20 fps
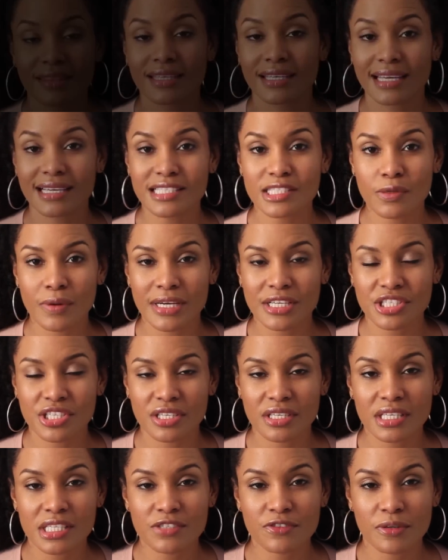The next
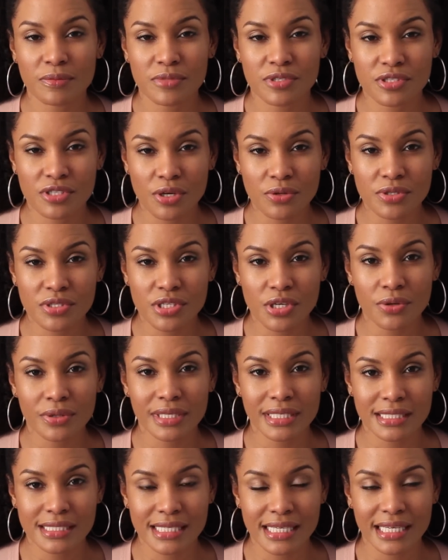question is from Soso
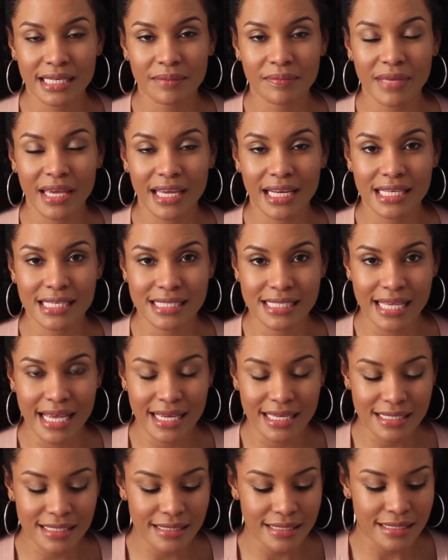Kadim, and it
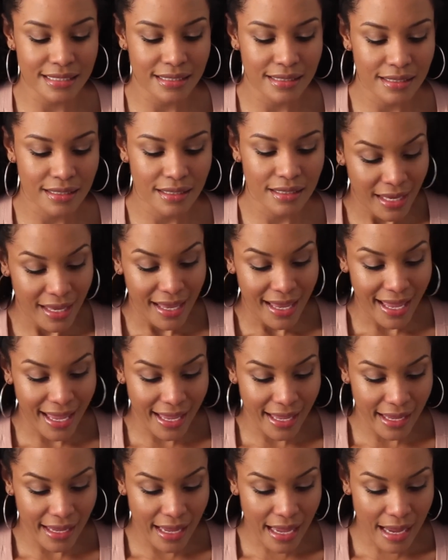says,
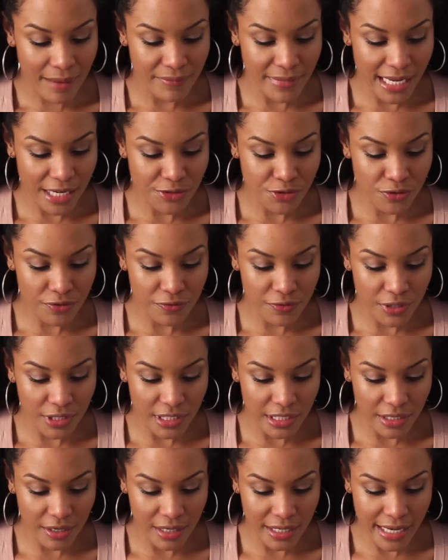Hey, I'm natural for a
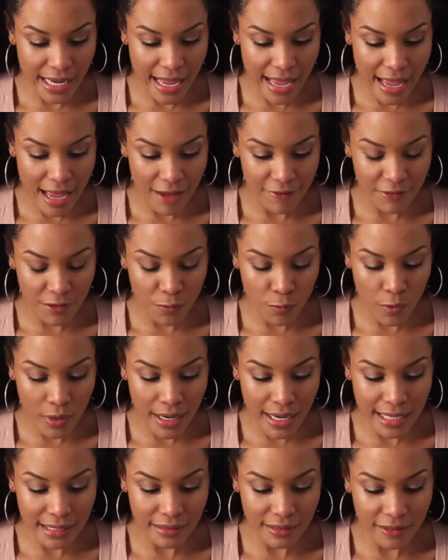year and a half, and
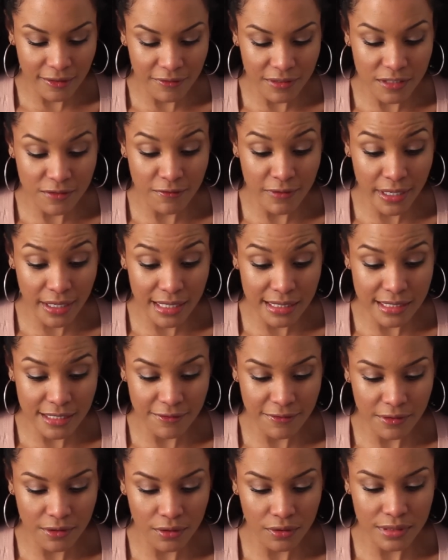where I live, it's very
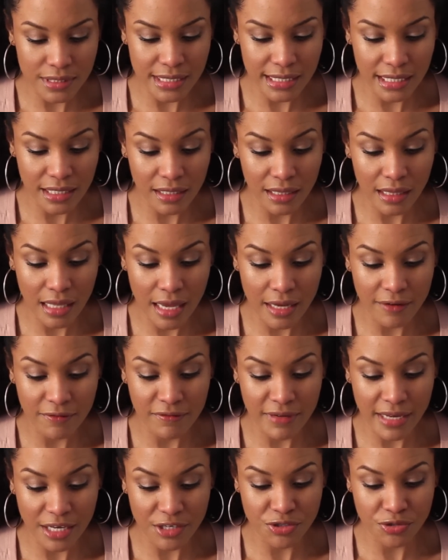difficult to get a lot of
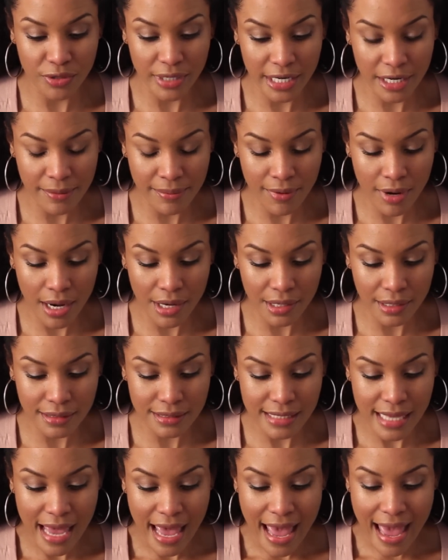natural hair
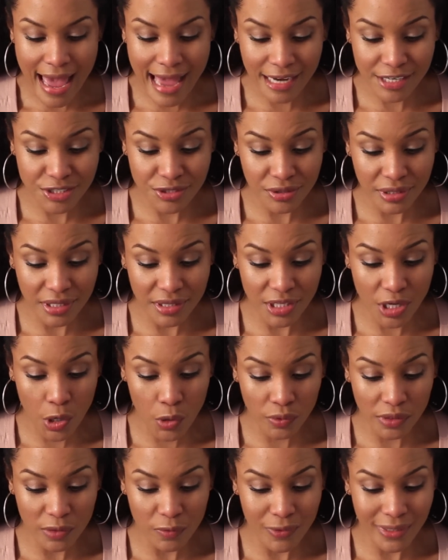products. Actually, the
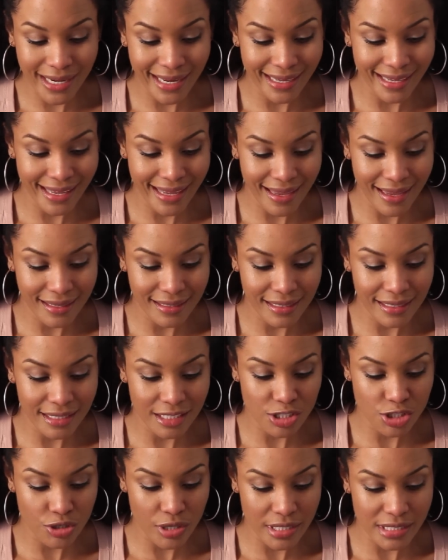only one I can get
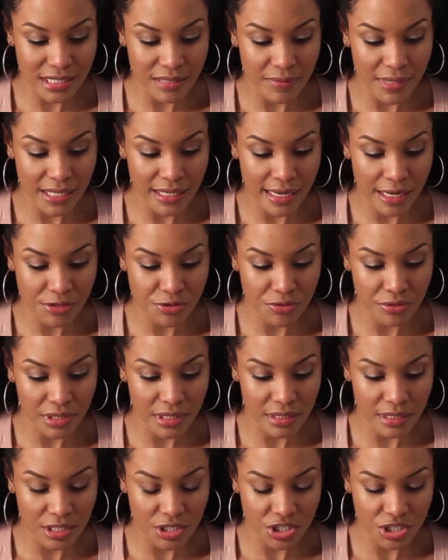is Tresemme Natural
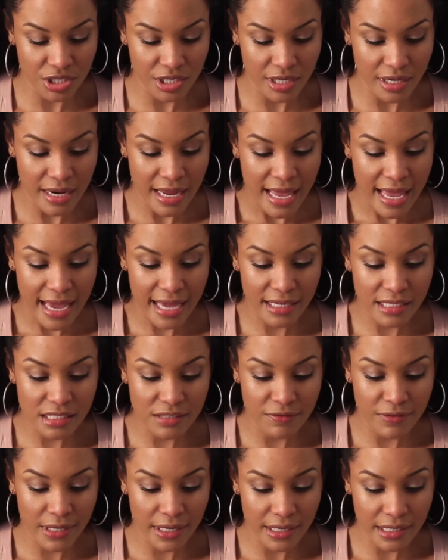Conditioner, and
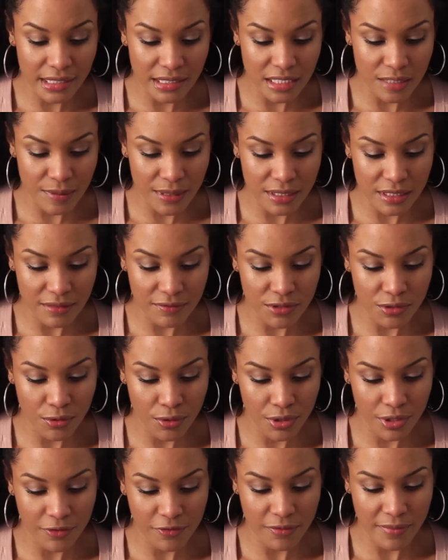it's very expensive to
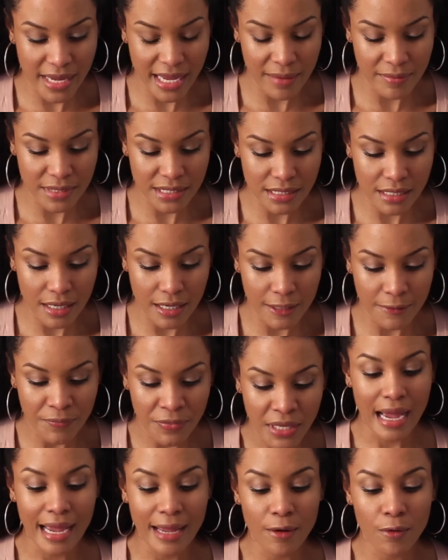order from Amazon.
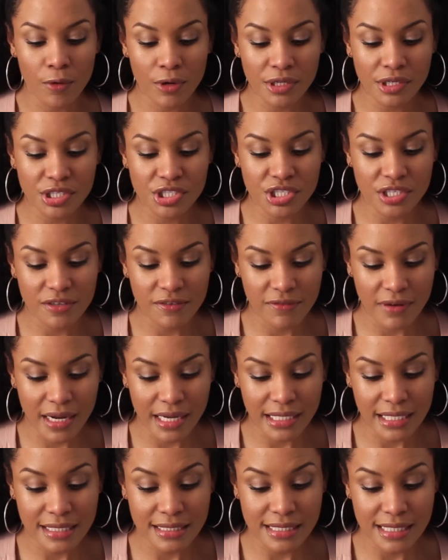I ordered
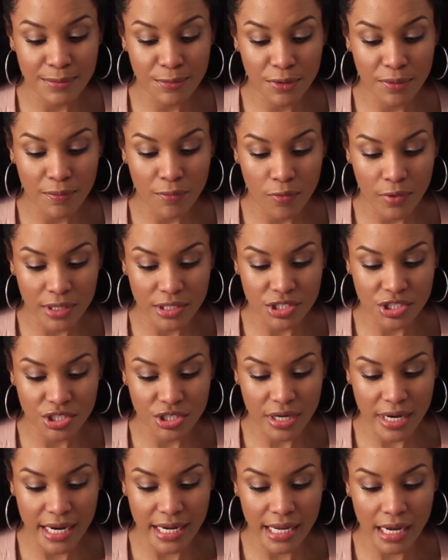Giovanni Deeper
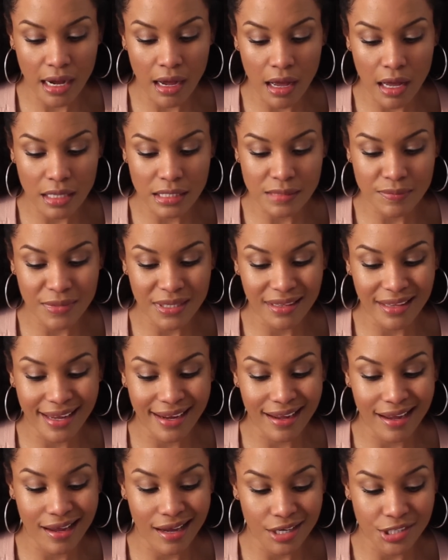Moisture, and it cost me
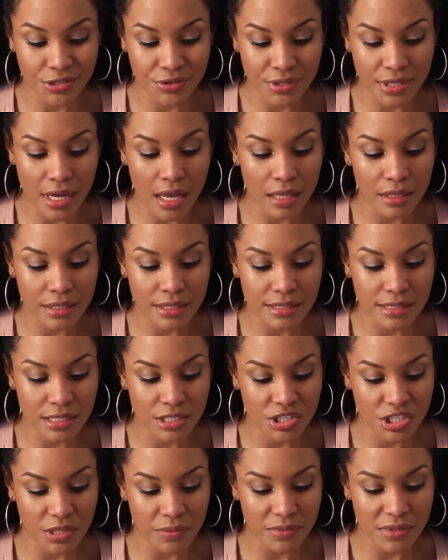like $100 to
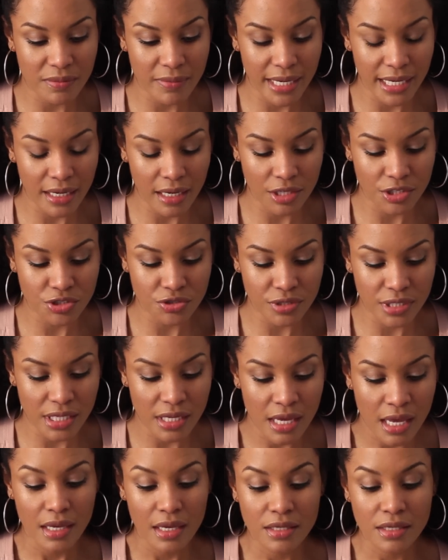ship to my country.